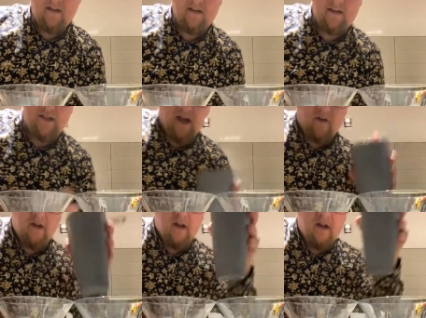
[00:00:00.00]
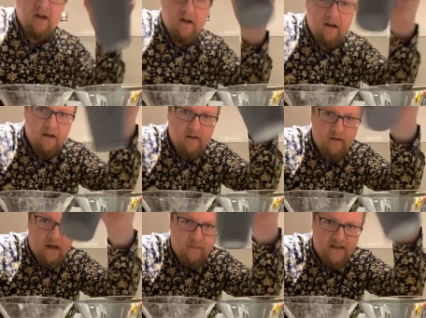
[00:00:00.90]
So,
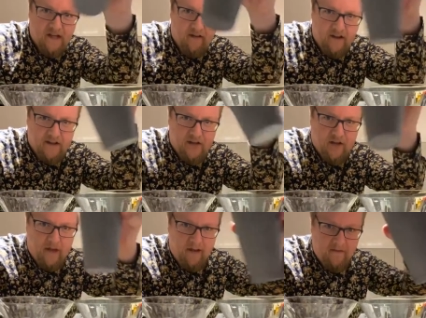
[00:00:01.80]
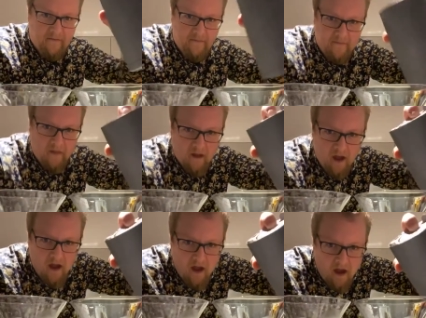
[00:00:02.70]
mysterious shimmy,
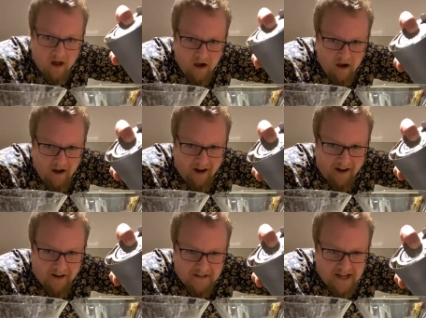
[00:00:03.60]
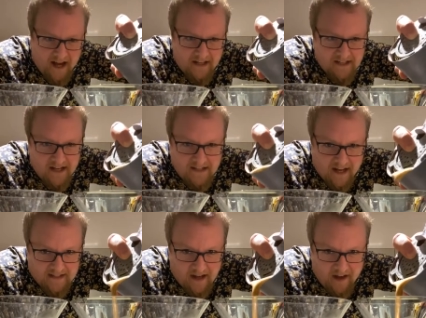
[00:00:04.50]
eye contact,
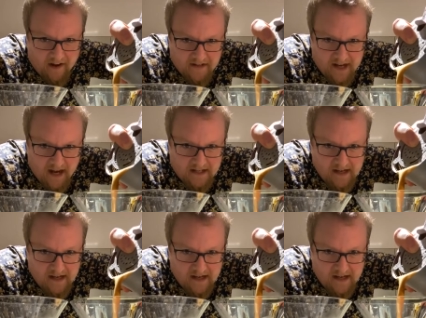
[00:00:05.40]
sexy eye contact.